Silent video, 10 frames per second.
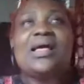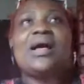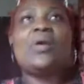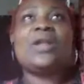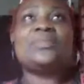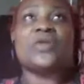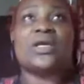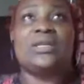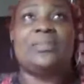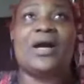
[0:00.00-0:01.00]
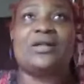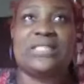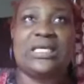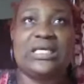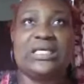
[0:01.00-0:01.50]
what I'm talking about
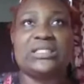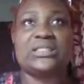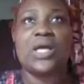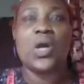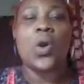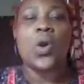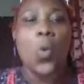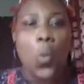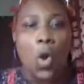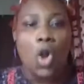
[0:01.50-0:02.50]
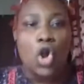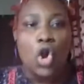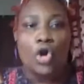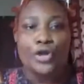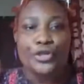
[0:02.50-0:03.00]
is work
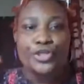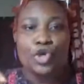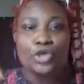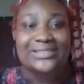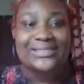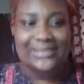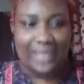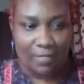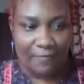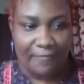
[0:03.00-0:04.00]
on yourself.